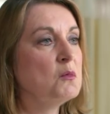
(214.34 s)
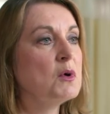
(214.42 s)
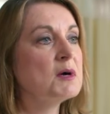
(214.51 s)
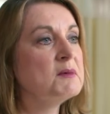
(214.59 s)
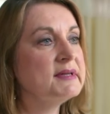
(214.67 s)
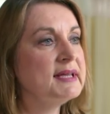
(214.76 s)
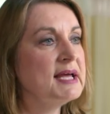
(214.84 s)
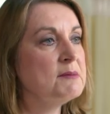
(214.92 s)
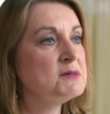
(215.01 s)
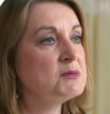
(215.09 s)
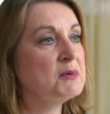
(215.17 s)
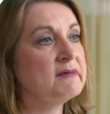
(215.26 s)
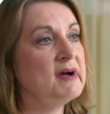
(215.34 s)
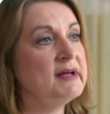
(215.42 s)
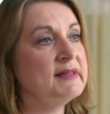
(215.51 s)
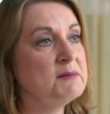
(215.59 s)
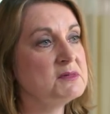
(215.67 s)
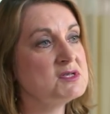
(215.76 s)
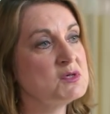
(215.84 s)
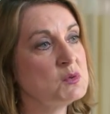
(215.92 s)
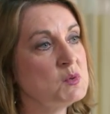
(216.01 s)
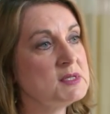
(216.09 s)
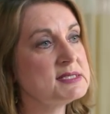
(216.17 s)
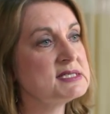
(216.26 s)
work with them to provide them the
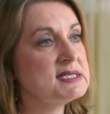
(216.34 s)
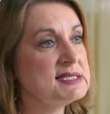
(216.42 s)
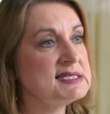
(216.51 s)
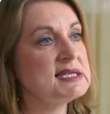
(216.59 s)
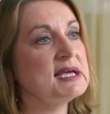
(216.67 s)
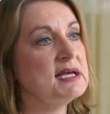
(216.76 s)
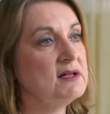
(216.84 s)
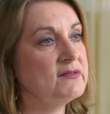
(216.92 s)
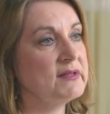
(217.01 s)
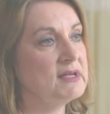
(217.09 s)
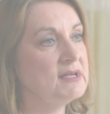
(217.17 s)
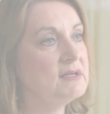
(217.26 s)
tools to stay healthy.